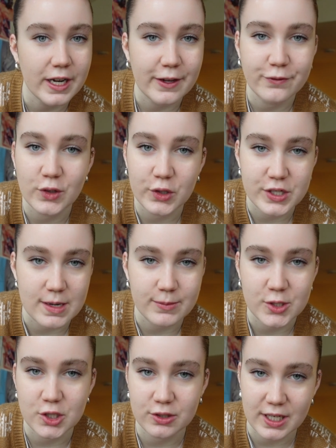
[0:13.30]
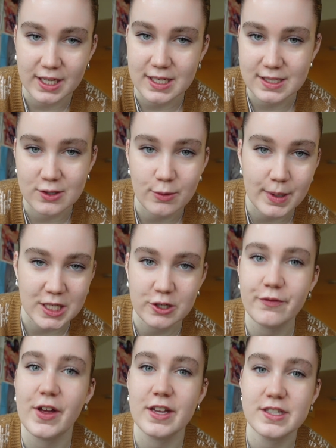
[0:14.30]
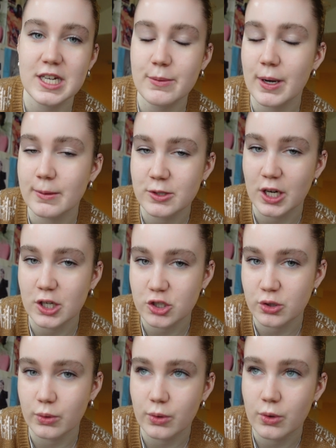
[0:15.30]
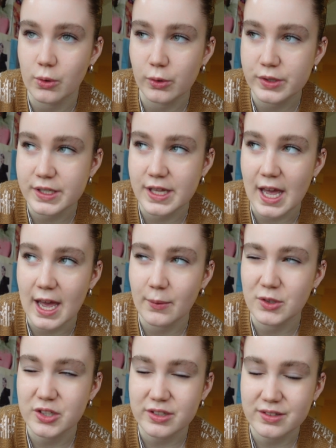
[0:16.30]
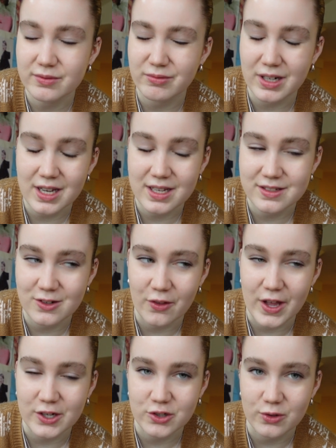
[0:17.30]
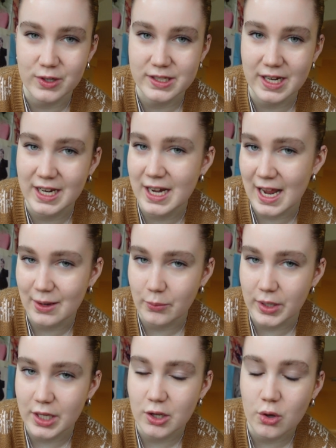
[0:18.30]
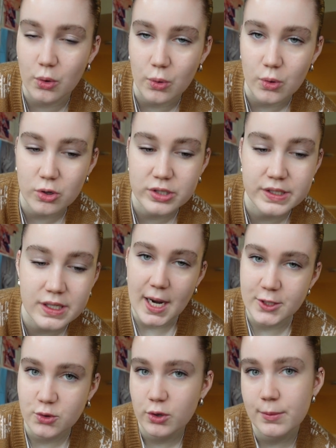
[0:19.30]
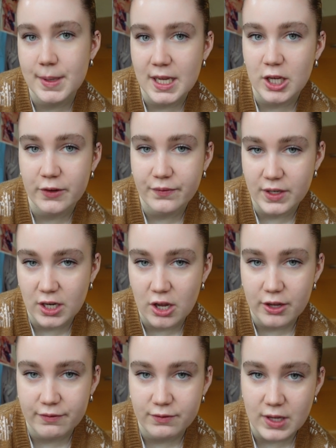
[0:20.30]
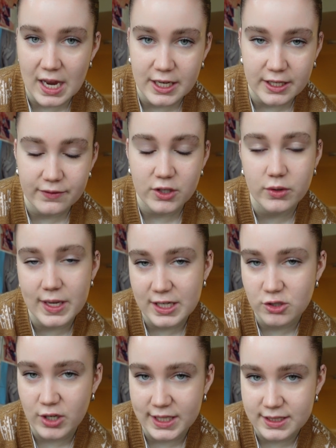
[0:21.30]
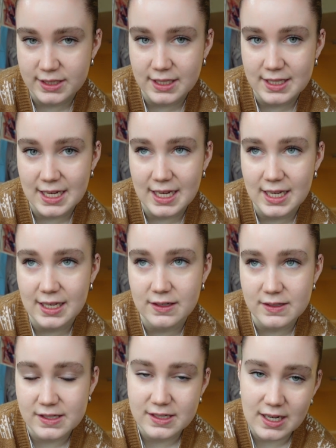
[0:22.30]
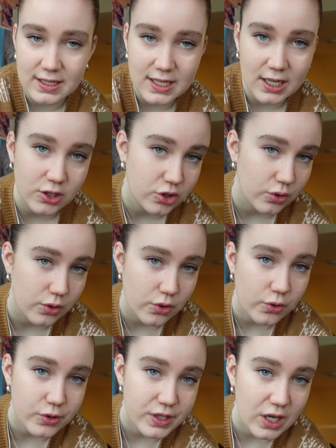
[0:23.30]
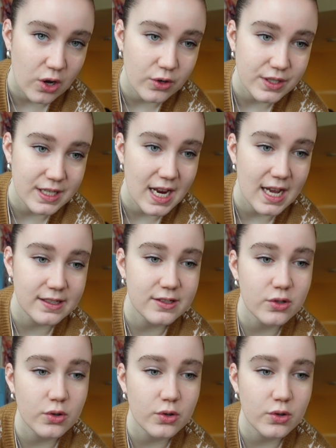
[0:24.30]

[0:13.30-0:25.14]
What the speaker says: like a full-time student, like it's not my university, but I'm doing a short course there, which really is not that short. It's like an 8-week course. But I just thought it'd be a good video if any of you are interested in studying a short course at Condé Nast